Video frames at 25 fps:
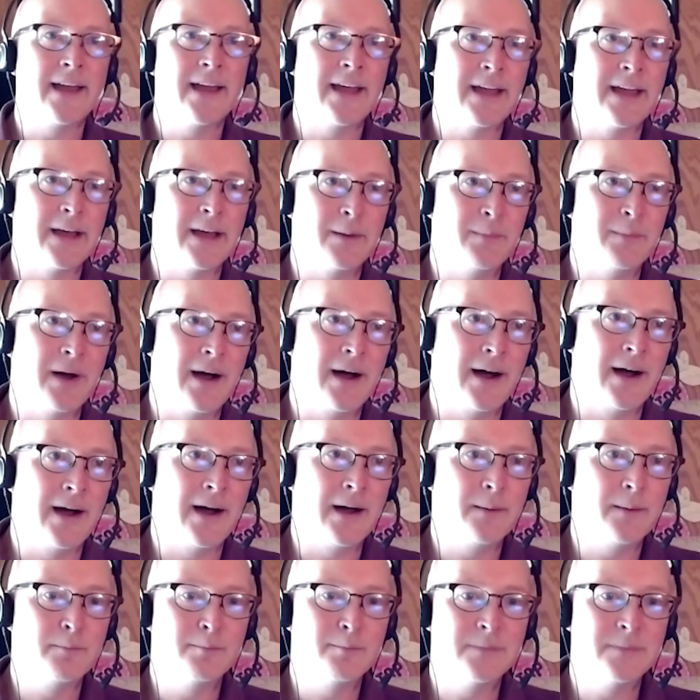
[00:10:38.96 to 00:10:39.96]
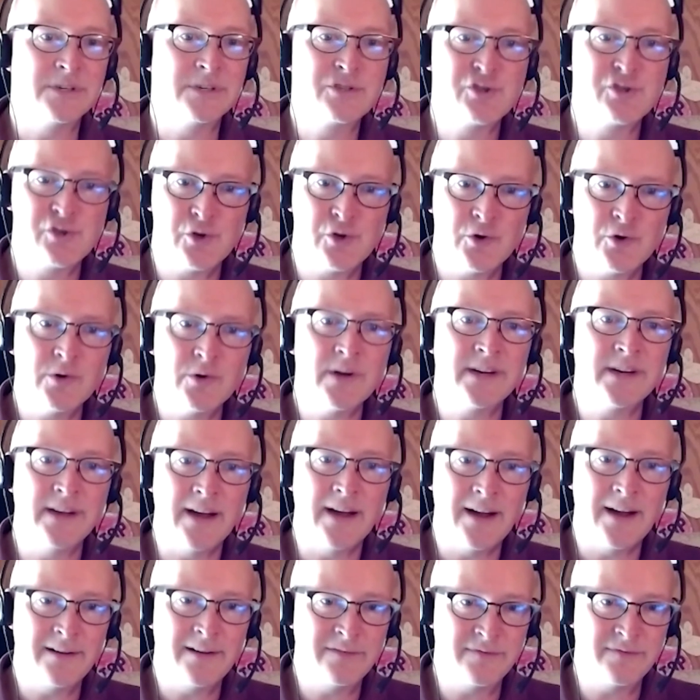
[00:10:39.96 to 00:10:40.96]
am mature
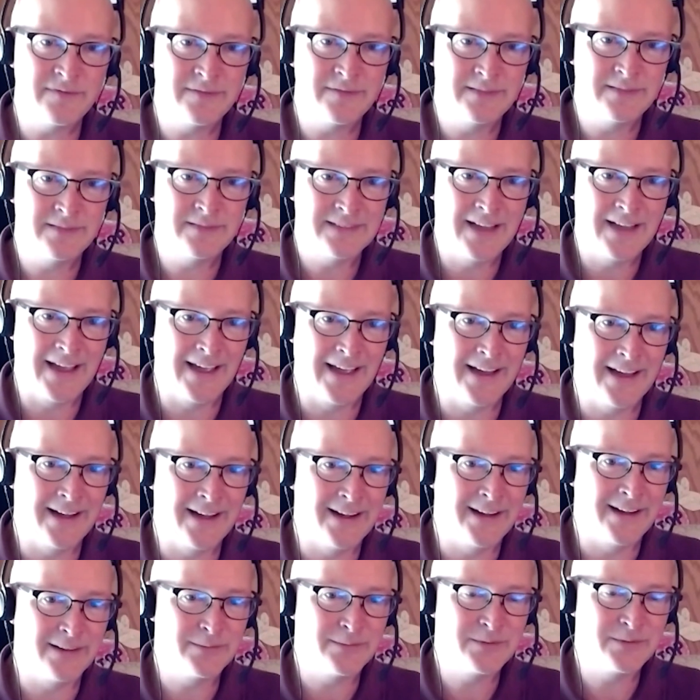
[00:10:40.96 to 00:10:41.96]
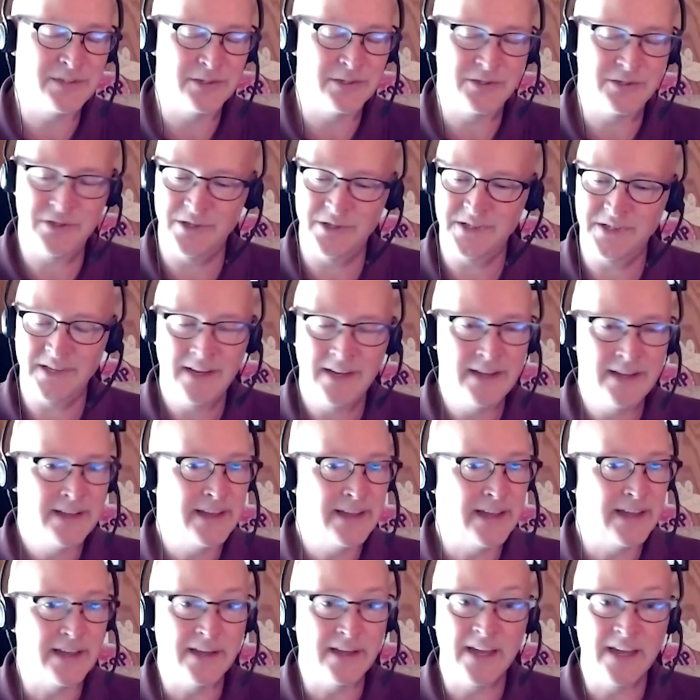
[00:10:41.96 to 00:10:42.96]
enough to
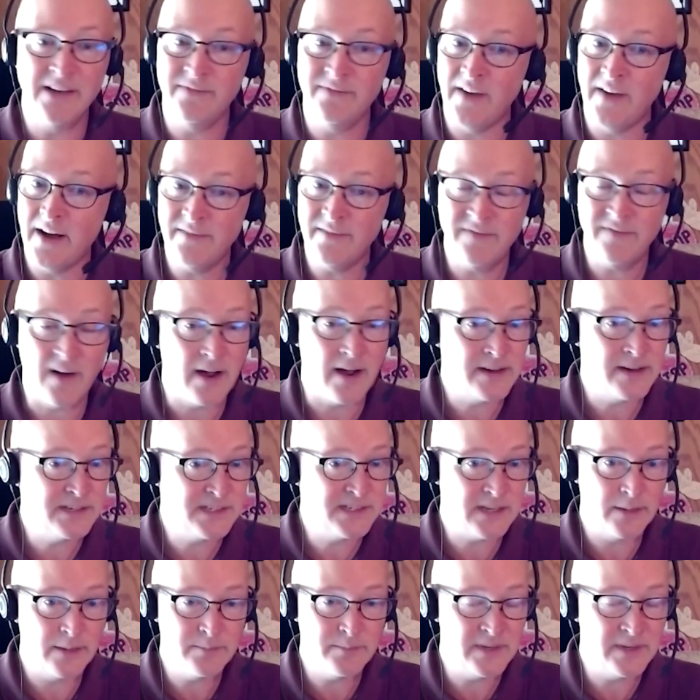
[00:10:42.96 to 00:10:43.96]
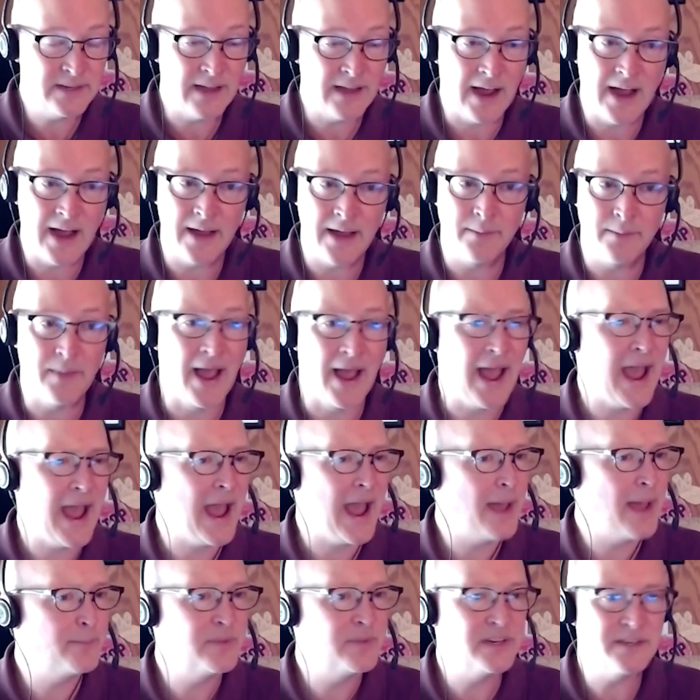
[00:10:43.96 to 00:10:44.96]
if I find something, I am
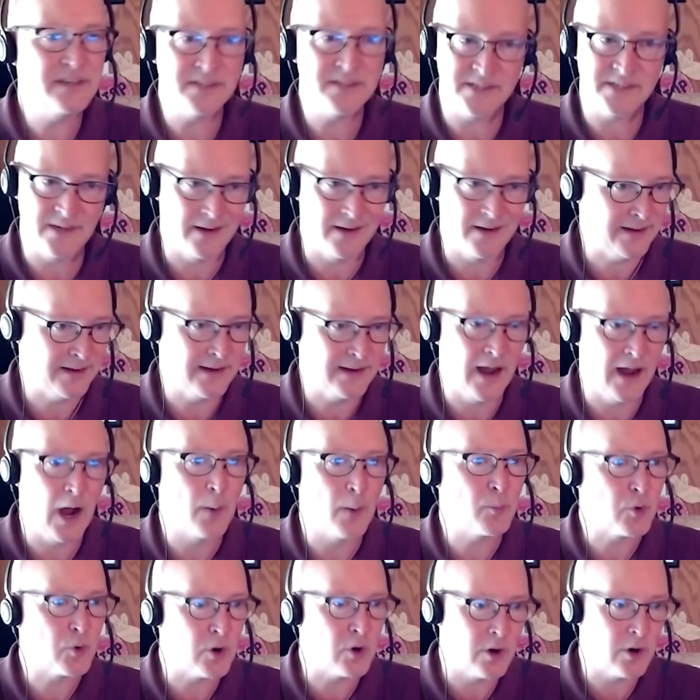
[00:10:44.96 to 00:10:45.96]
happy to say I'm